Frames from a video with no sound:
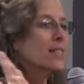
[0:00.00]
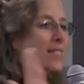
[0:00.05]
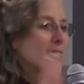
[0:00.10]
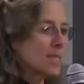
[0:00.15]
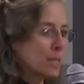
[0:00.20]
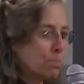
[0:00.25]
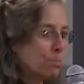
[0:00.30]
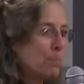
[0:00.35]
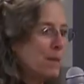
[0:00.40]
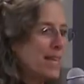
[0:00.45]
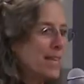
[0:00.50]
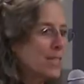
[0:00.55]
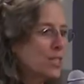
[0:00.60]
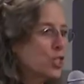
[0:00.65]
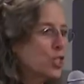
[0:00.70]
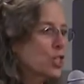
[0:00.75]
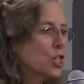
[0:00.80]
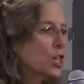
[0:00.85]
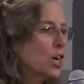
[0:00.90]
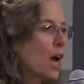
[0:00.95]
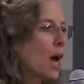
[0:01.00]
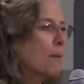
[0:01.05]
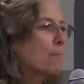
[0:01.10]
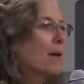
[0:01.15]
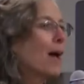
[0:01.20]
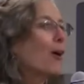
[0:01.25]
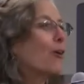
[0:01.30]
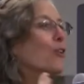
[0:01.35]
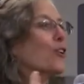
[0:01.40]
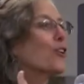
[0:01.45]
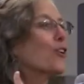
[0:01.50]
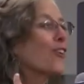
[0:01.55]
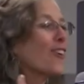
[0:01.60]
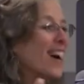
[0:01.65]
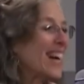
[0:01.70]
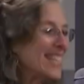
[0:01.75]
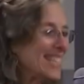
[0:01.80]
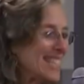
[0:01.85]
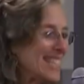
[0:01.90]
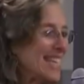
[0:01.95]
speech about
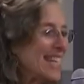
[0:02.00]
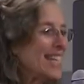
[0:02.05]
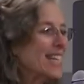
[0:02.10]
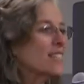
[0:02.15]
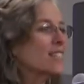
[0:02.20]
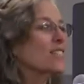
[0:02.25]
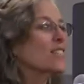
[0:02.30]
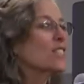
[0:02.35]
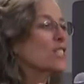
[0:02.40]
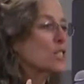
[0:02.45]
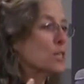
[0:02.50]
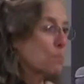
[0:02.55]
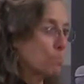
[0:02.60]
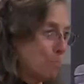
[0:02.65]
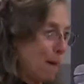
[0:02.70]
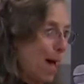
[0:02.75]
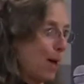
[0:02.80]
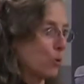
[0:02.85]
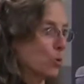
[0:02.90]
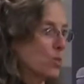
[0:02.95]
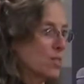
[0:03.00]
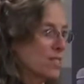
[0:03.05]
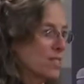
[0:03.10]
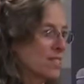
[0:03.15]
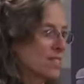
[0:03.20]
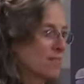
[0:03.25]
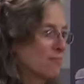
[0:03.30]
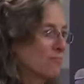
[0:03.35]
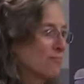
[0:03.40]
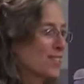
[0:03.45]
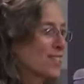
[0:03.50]
your ideal spouse.